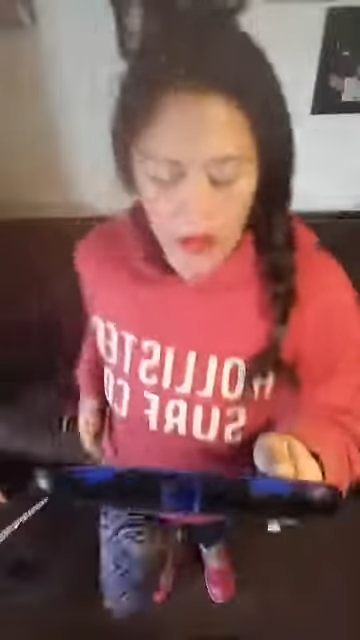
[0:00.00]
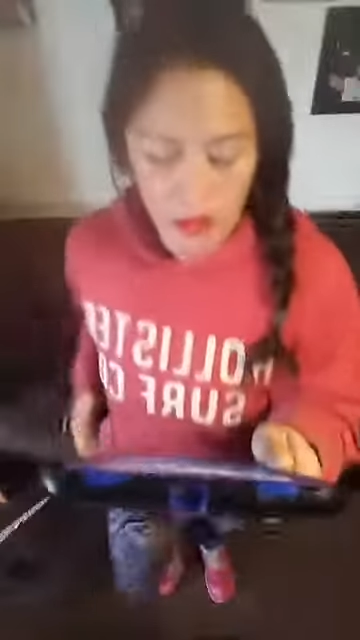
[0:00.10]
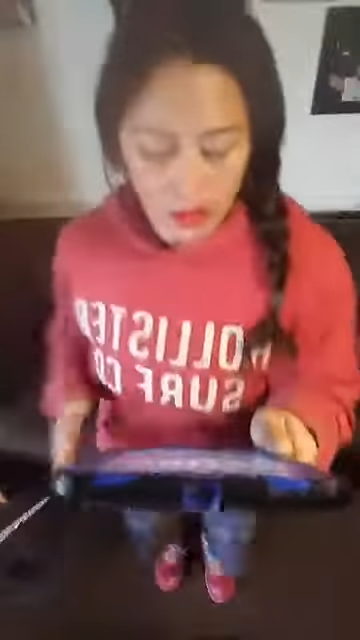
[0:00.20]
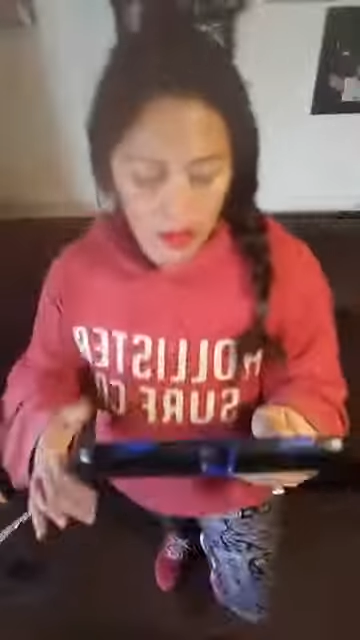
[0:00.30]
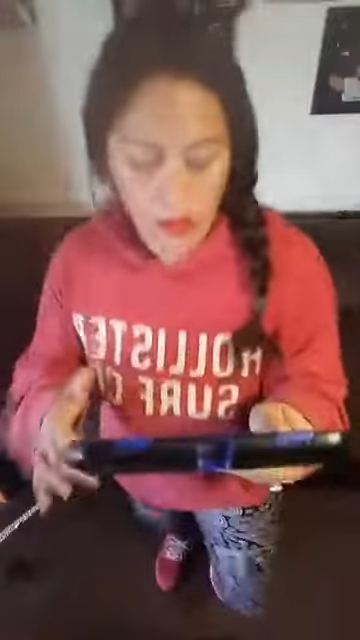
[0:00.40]

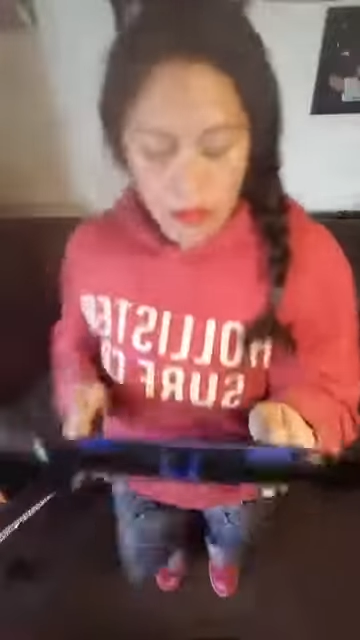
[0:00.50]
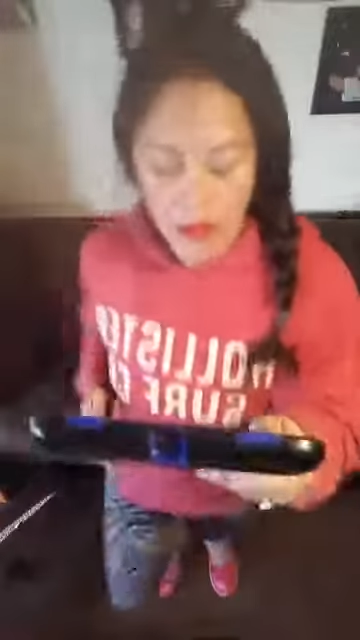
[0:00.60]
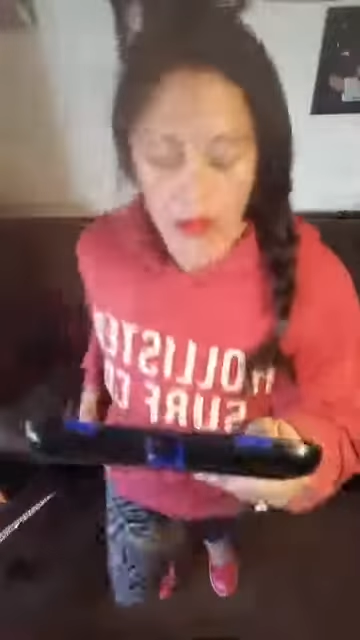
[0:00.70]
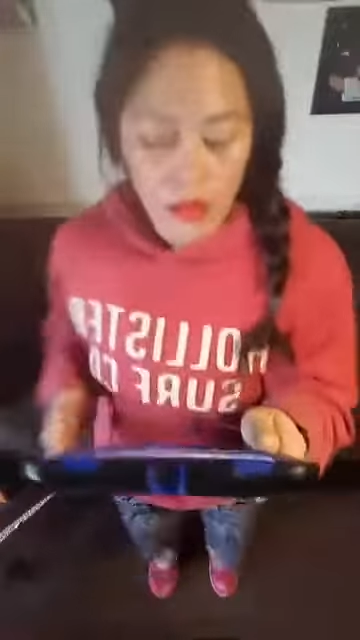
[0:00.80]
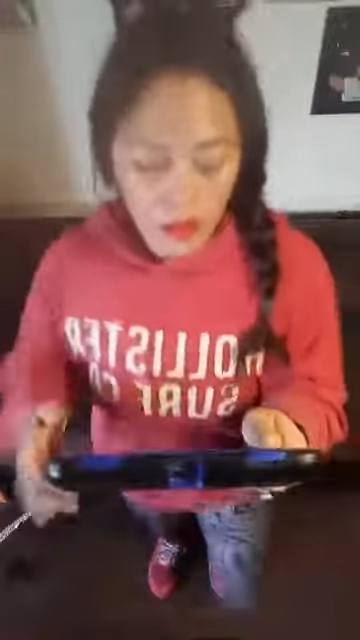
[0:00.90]
message
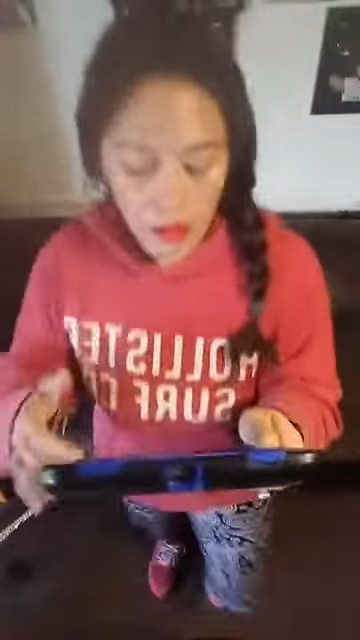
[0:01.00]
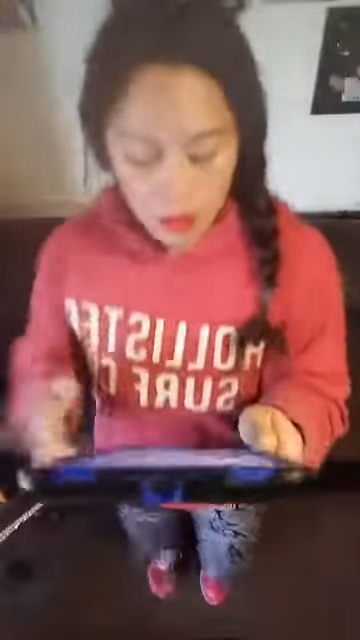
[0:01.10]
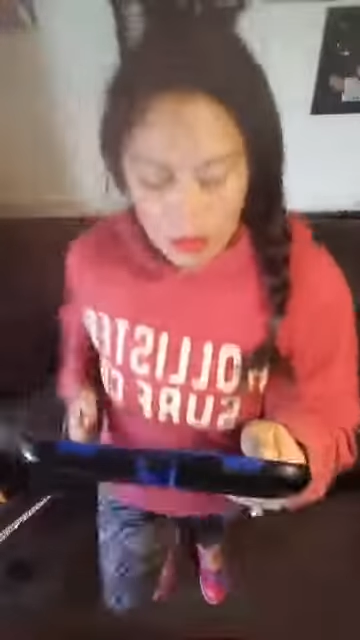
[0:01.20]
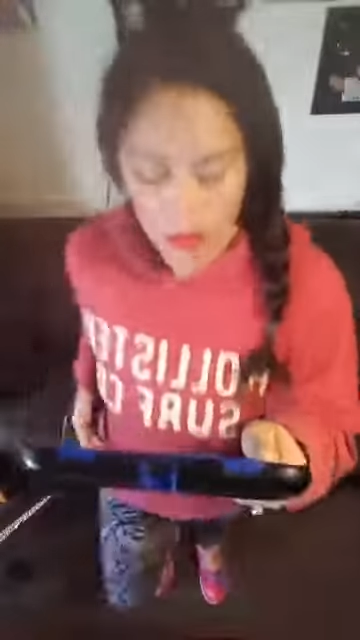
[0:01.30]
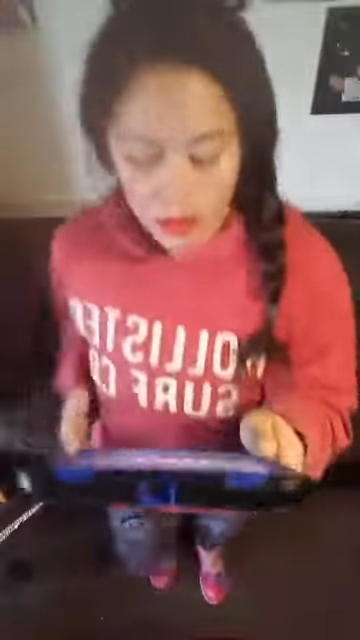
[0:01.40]
is
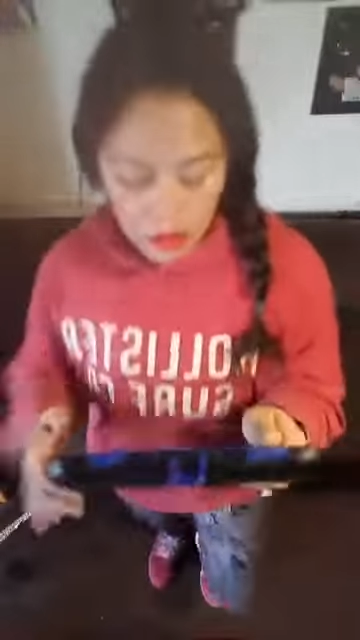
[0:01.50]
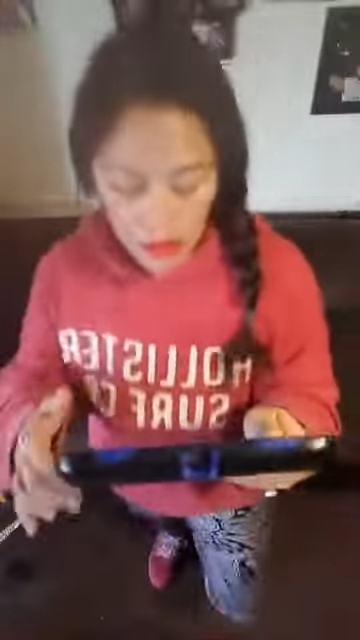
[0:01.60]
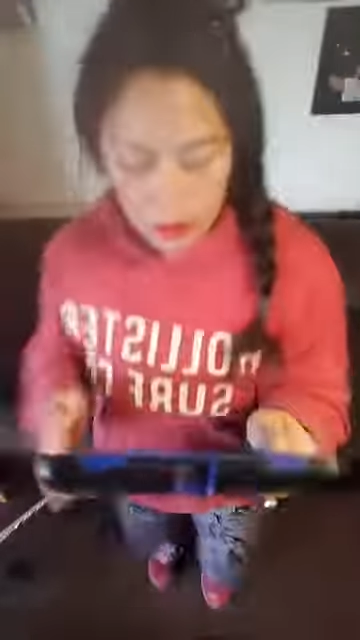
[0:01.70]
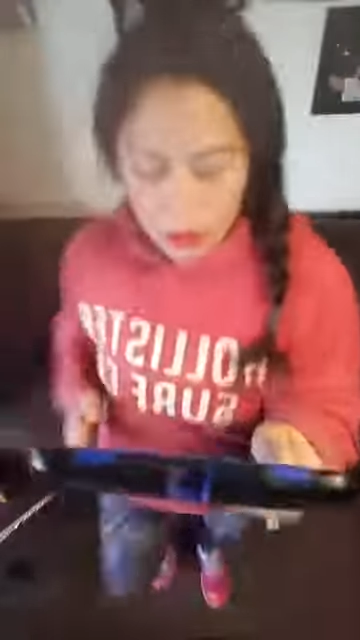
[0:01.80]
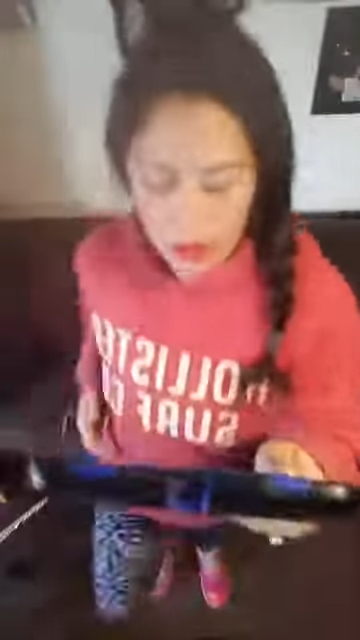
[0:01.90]
from the
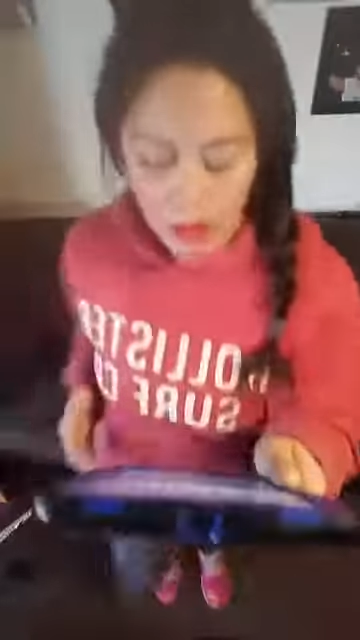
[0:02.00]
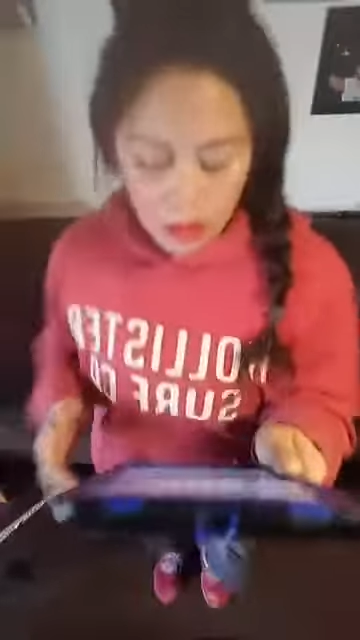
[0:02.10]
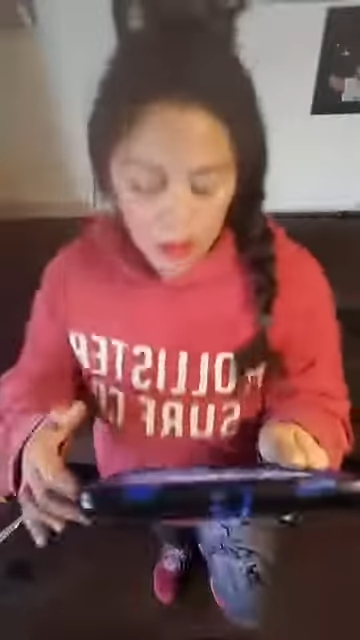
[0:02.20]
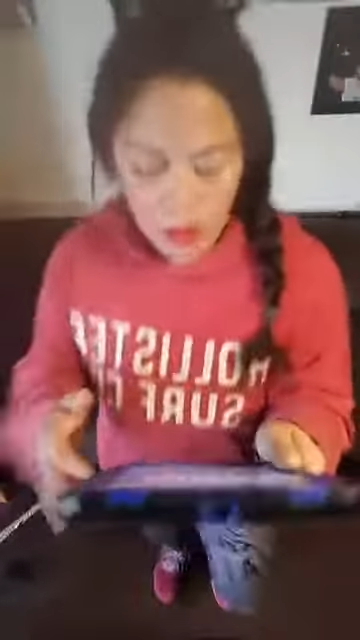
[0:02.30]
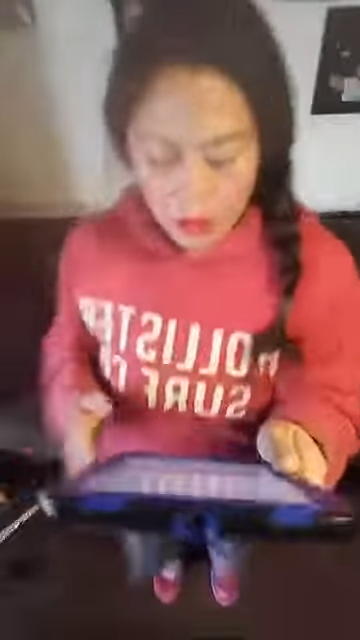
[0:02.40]
sovereign Lord.